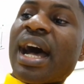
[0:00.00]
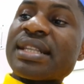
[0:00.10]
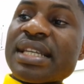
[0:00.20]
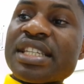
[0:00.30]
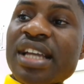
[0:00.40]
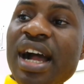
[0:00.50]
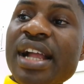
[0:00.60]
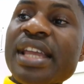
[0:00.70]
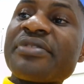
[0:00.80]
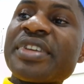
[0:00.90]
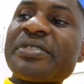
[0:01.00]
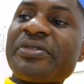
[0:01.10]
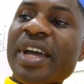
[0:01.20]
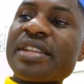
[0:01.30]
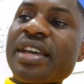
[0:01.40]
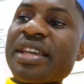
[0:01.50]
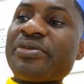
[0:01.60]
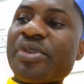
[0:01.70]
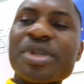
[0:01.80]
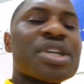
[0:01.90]
as a child, if they find your
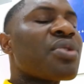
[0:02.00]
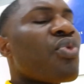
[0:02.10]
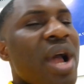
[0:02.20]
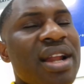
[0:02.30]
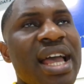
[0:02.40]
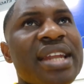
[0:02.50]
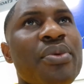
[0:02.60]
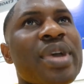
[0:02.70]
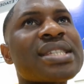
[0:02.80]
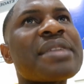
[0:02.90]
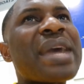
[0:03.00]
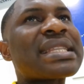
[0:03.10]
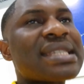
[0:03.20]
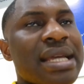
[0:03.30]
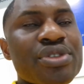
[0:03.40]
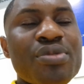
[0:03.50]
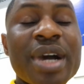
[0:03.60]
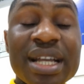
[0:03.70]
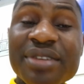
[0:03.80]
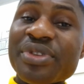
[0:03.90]
information, well, anyways, they might send you
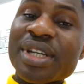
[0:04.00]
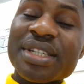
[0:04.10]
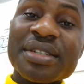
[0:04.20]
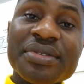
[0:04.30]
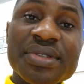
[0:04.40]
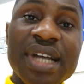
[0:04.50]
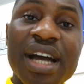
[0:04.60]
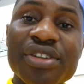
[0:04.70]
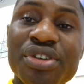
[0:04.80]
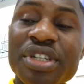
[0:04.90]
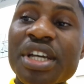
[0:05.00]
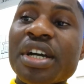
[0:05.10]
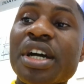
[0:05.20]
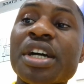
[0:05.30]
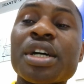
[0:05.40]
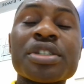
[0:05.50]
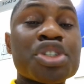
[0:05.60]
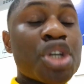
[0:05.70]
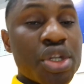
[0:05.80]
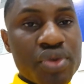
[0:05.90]
back if your details are not uh,
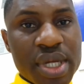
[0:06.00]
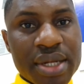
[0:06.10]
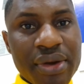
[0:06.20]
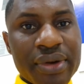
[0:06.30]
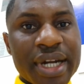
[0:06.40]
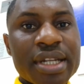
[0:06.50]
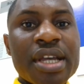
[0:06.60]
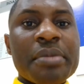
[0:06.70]
genuine. All right.